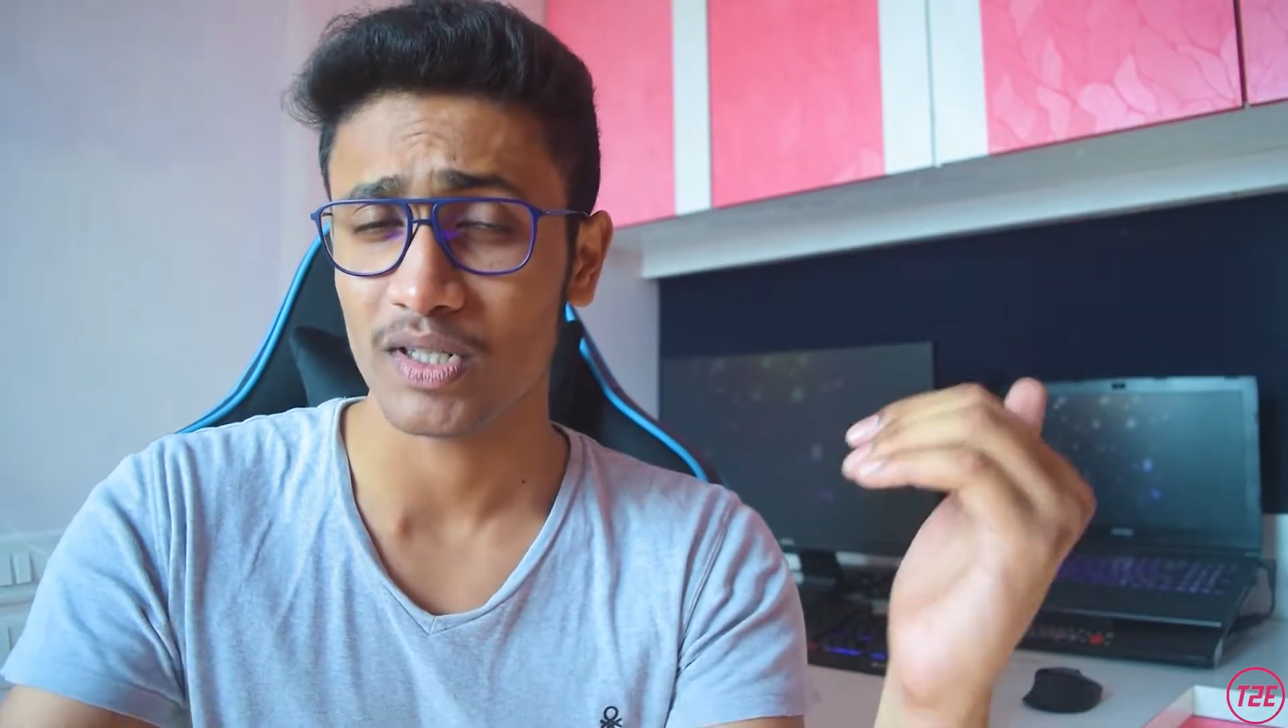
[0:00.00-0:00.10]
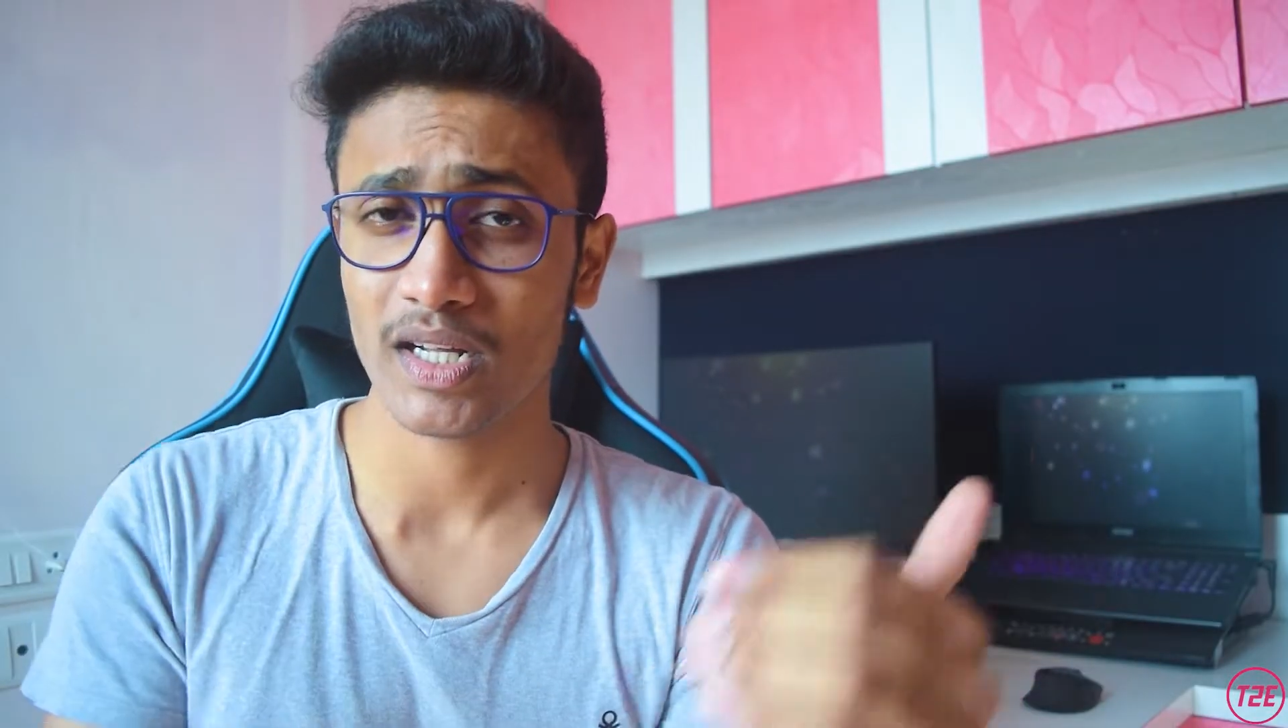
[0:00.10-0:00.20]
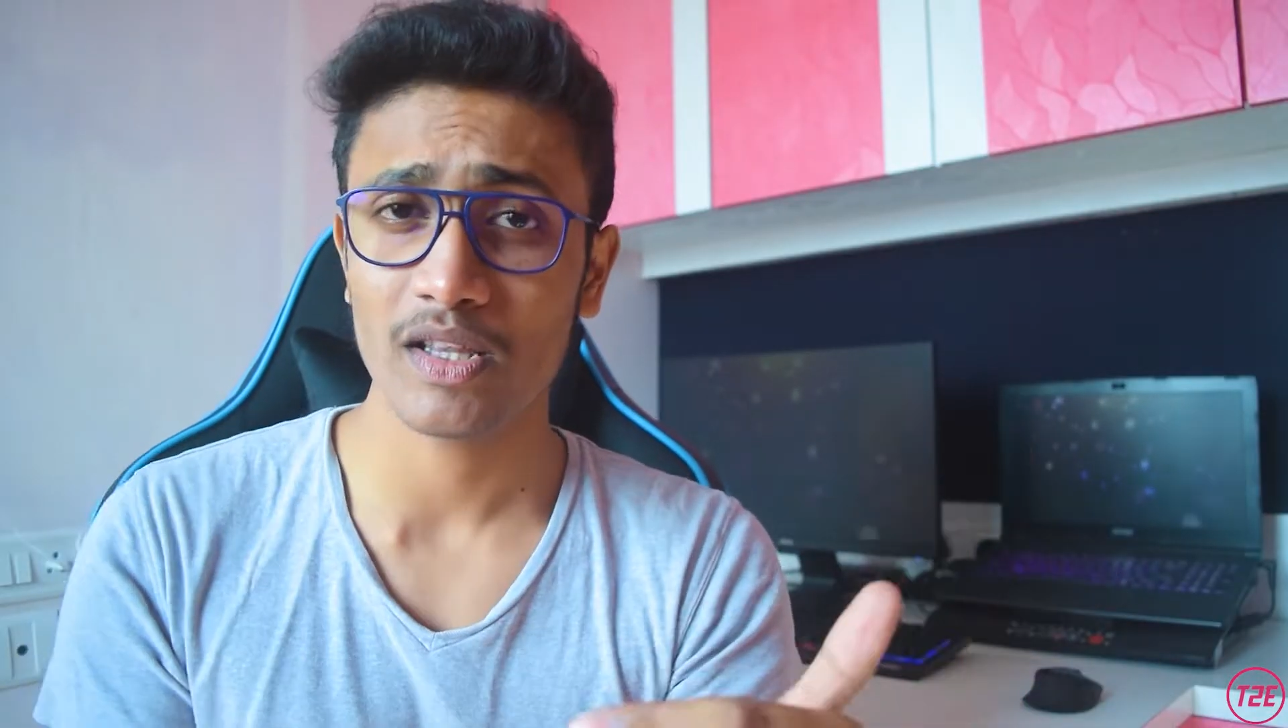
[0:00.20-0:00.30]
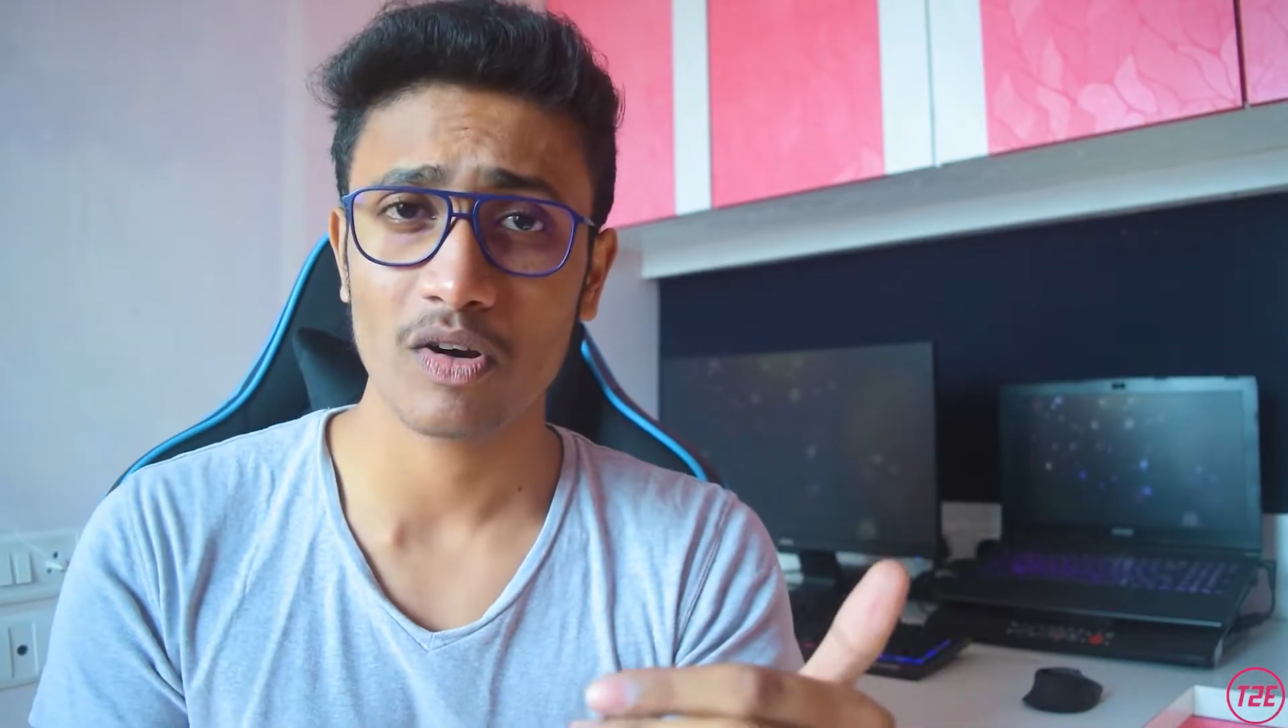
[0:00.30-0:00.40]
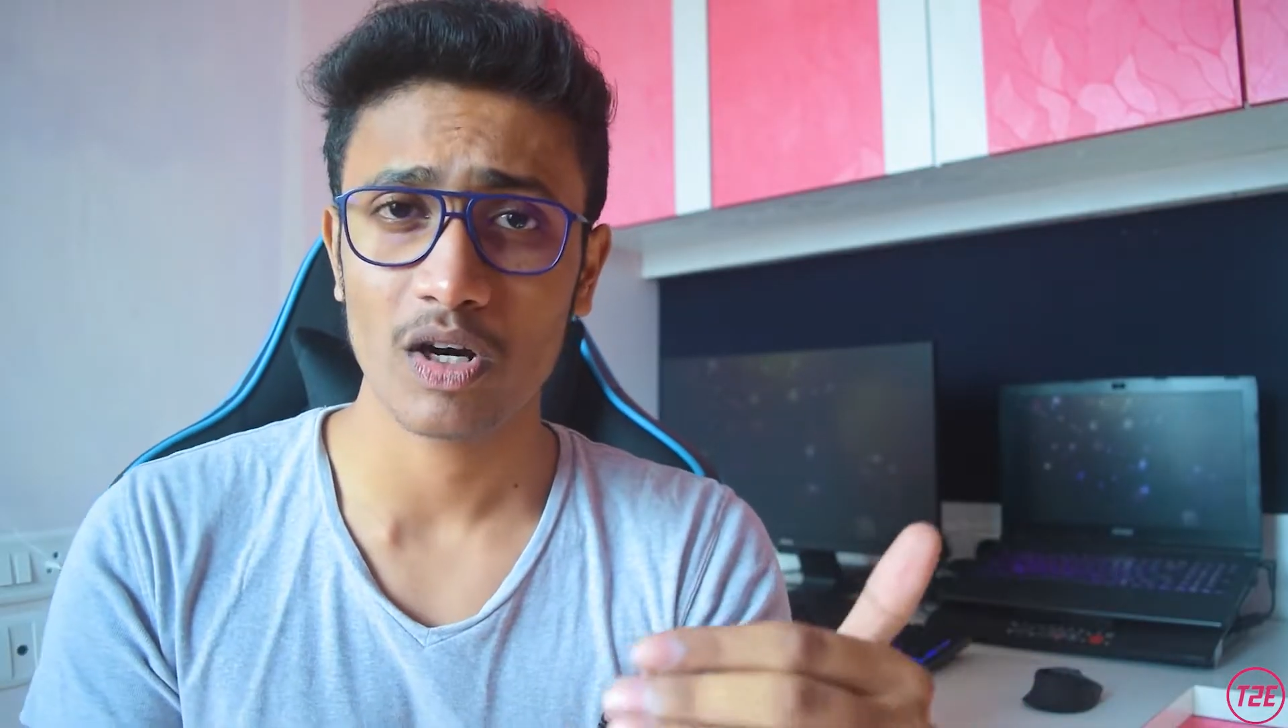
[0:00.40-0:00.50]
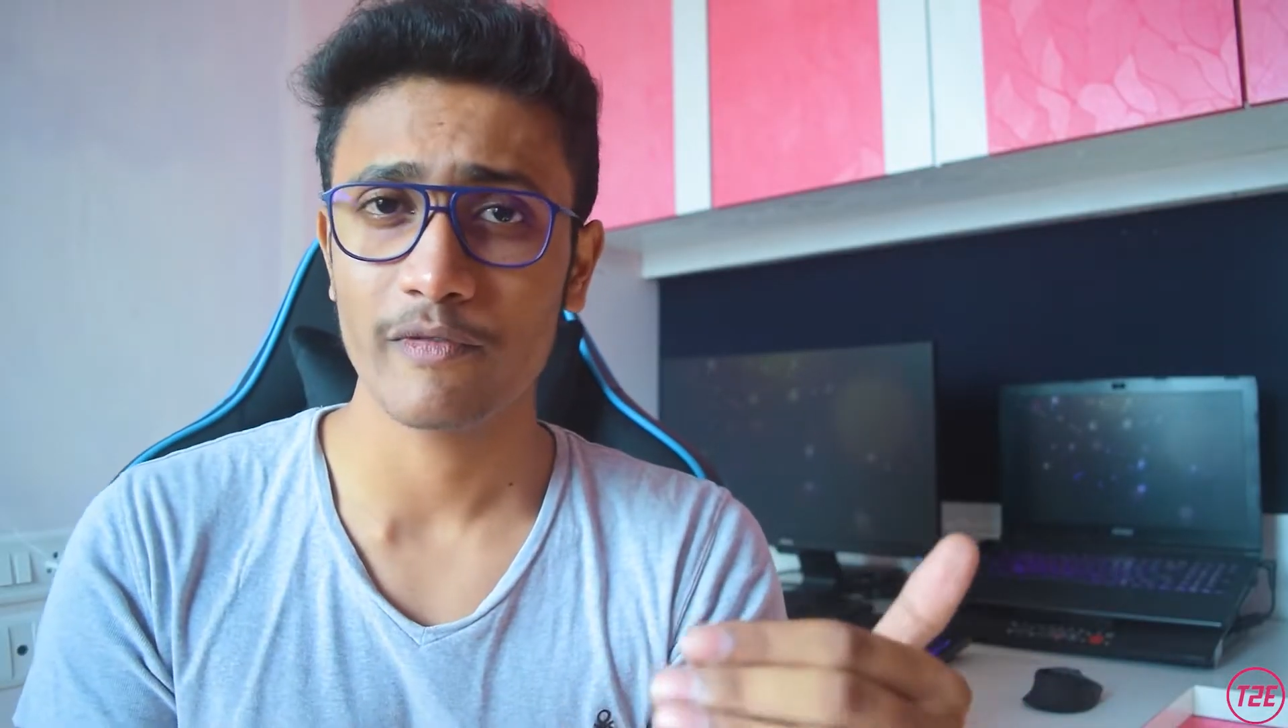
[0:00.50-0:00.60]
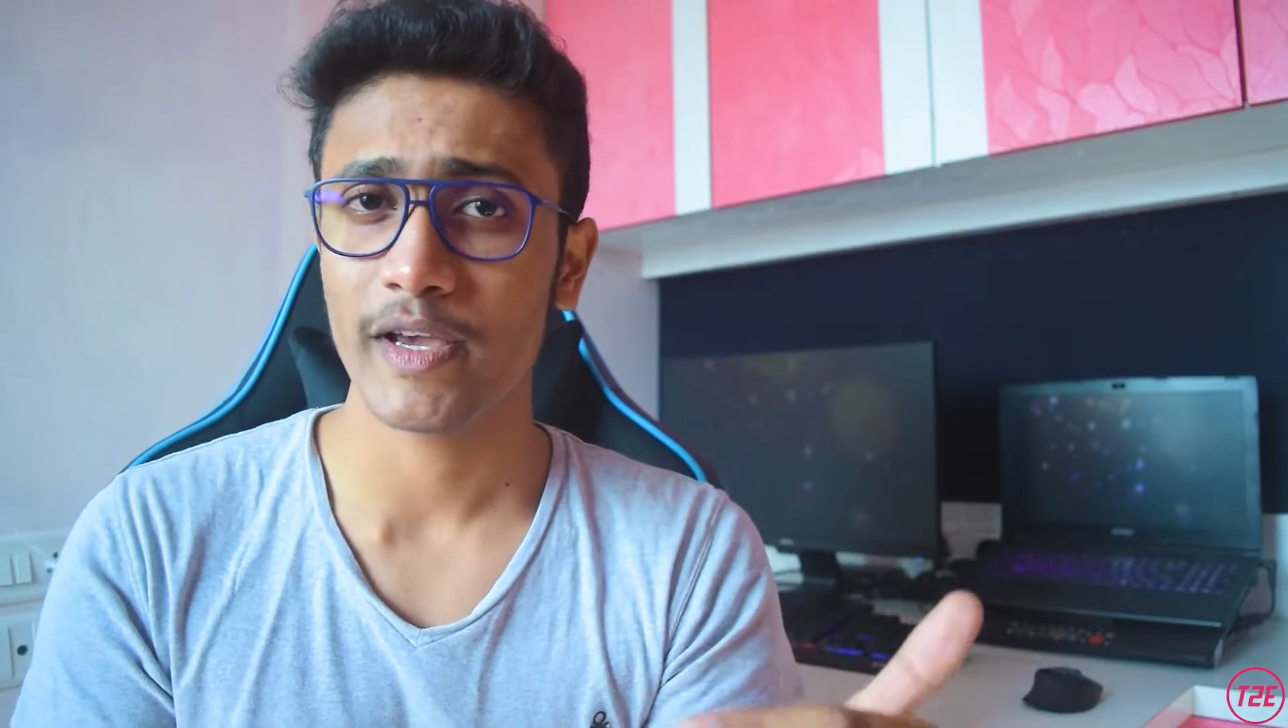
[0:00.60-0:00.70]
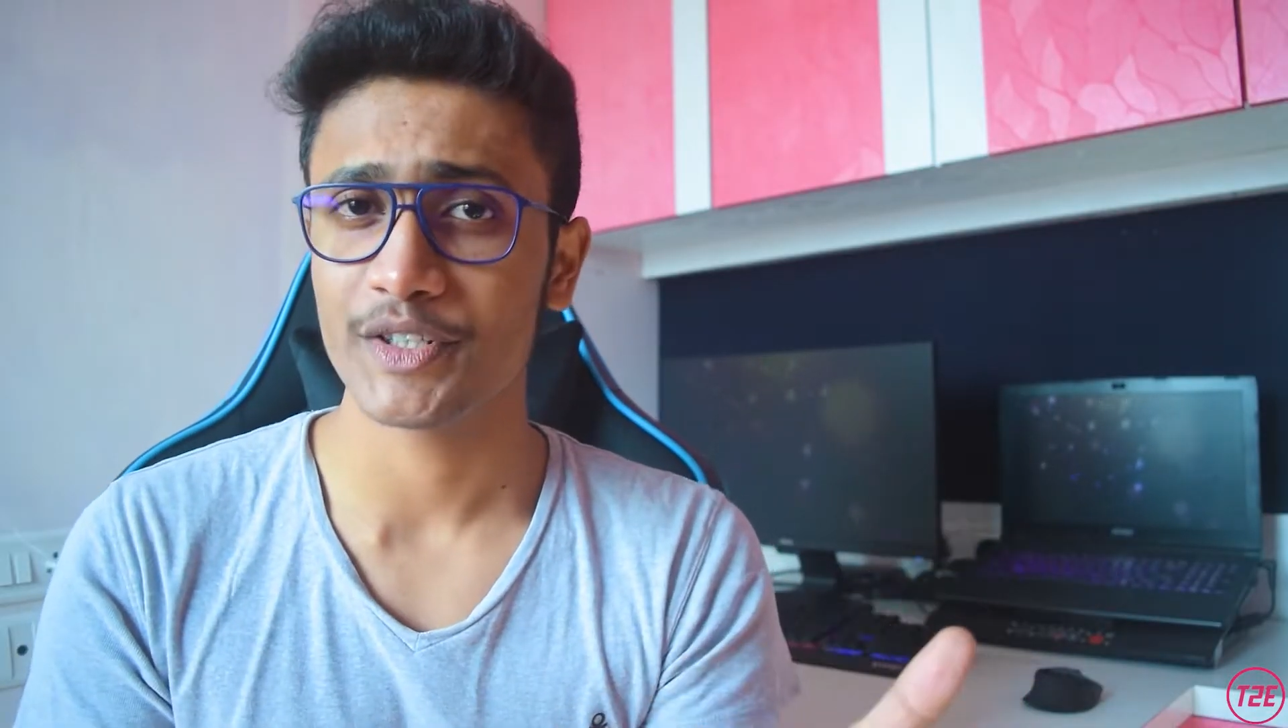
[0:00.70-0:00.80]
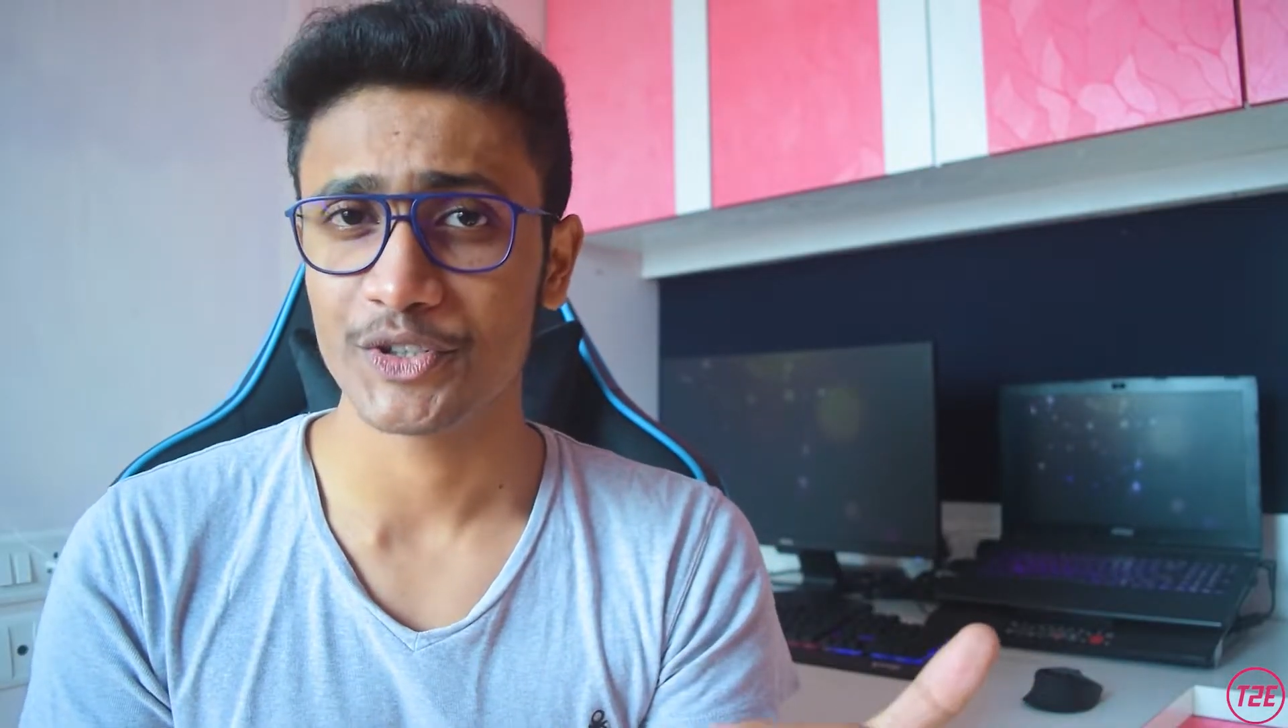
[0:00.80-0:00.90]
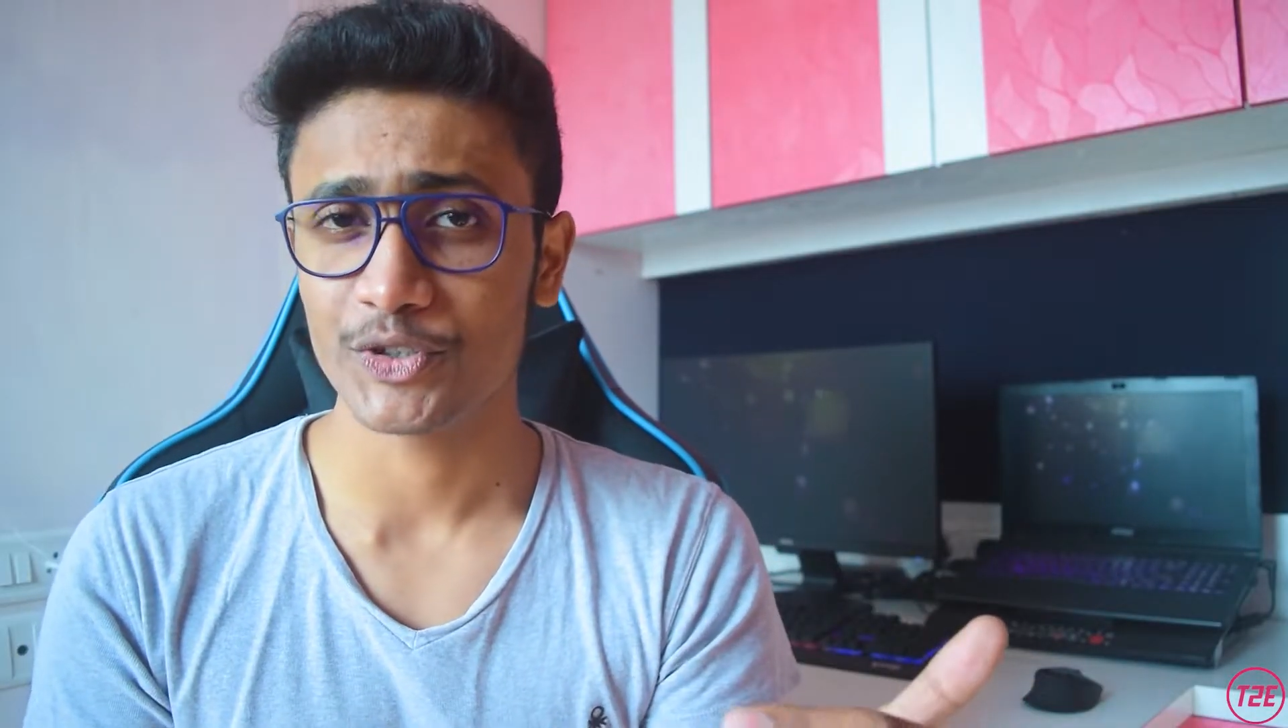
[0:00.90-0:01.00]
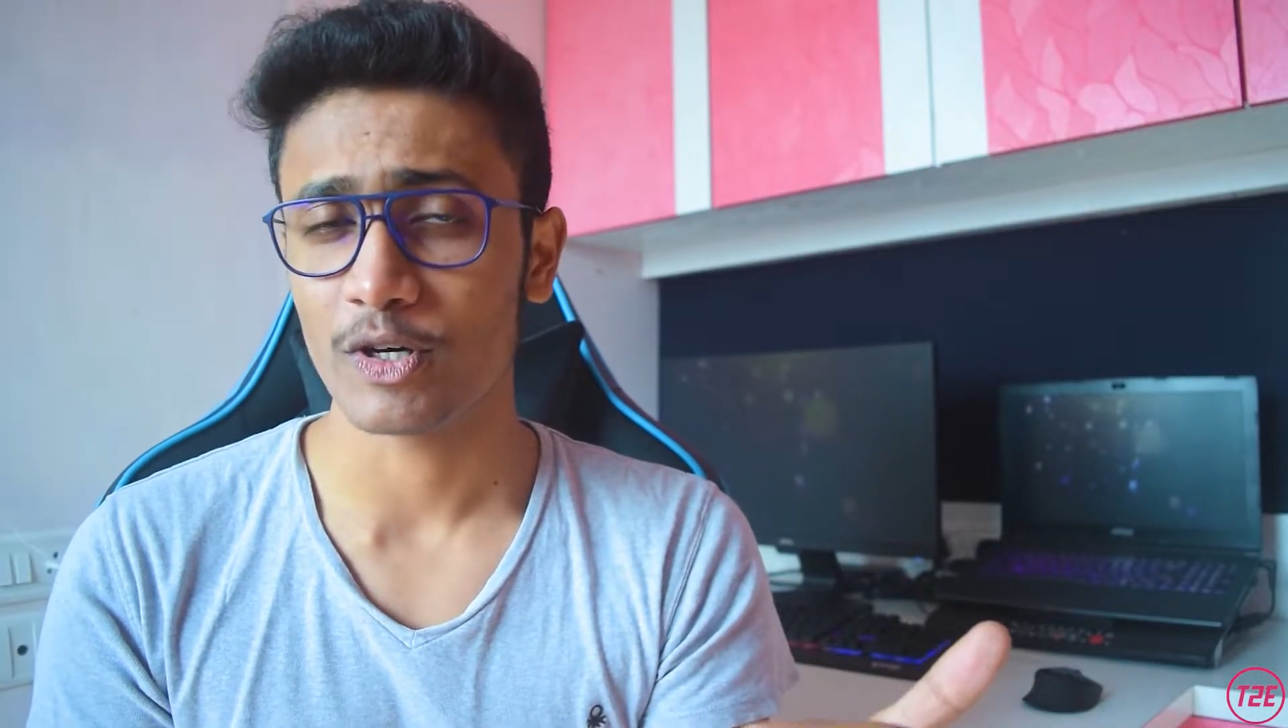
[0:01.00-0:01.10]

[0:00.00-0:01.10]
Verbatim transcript: turn the notifications